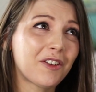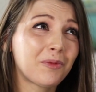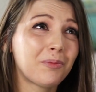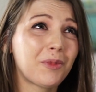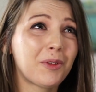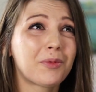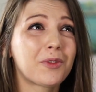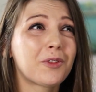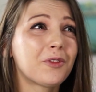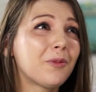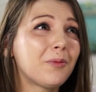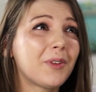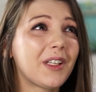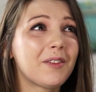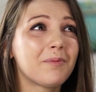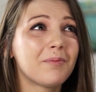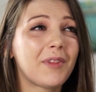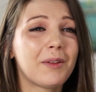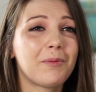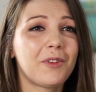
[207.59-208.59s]
would be
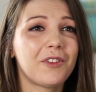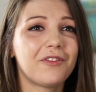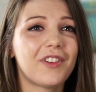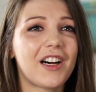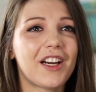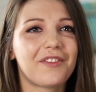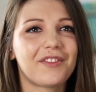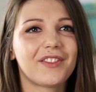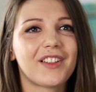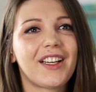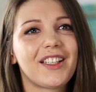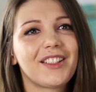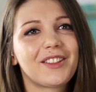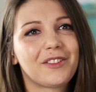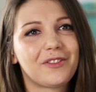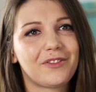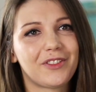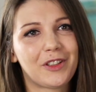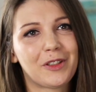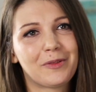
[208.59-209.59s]
probably maybe 5 nights
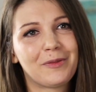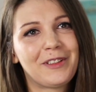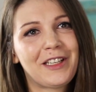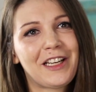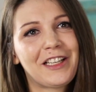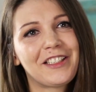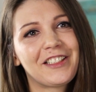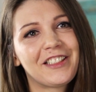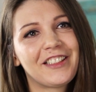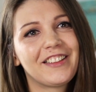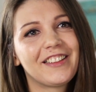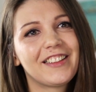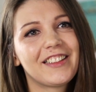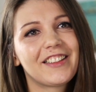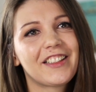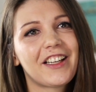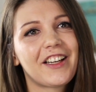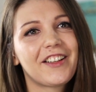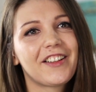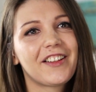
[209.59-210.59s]
of accommodation.
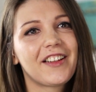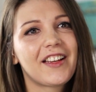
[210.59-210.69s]
So